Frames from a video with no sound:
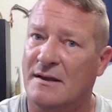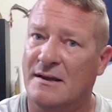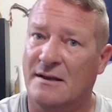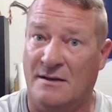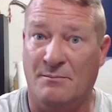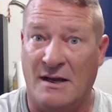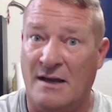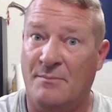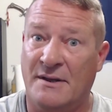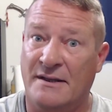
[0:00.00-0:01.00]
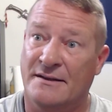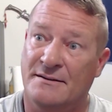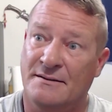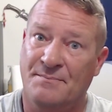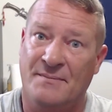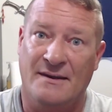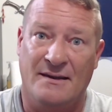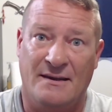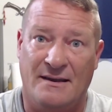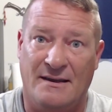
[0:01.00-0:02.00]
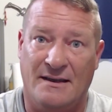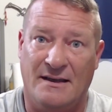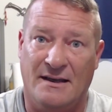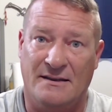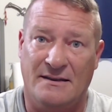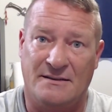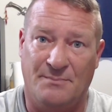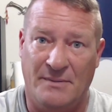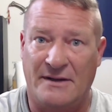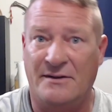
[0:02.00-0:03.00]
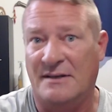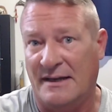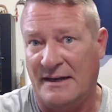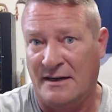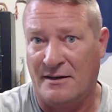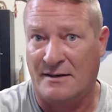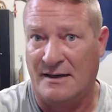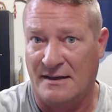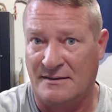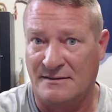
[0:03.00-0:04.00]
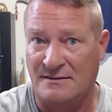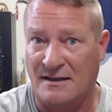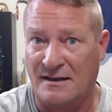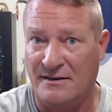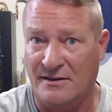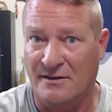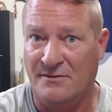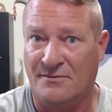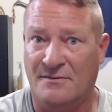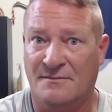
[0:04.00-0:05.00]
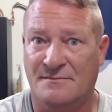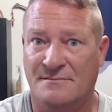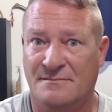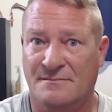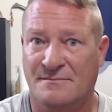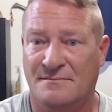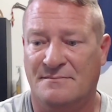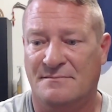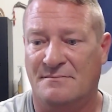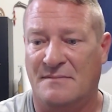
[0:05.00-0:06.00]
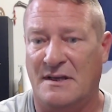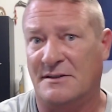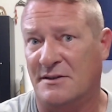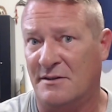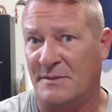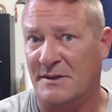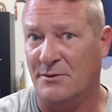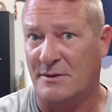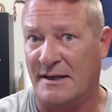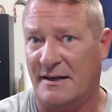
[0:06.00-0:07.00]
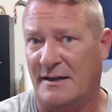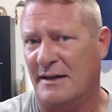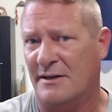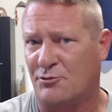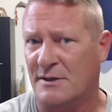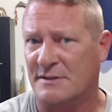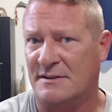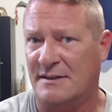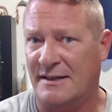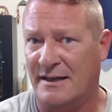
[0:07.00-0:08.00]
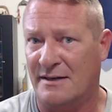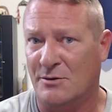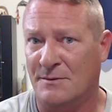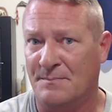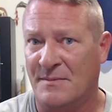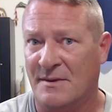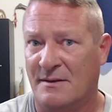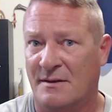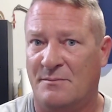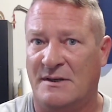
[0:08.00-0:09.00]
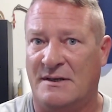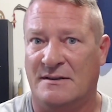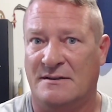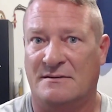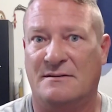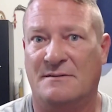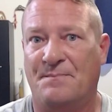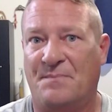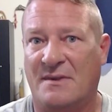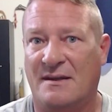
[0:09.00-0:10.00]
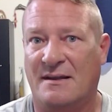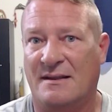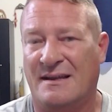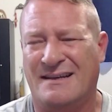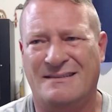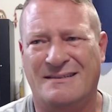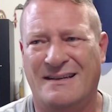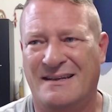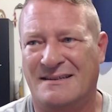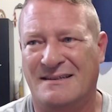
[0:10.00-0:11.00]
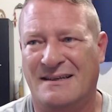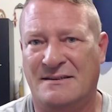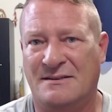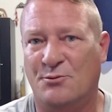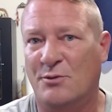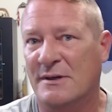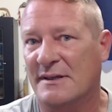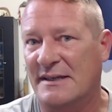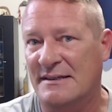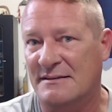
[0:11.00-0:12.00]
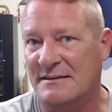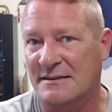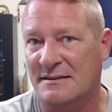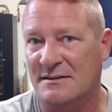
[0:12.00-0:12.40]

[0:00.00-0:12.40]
in my opinion, it's better to err on the side of it's going to be okay, on trusting the animal, because like I said, it's real easy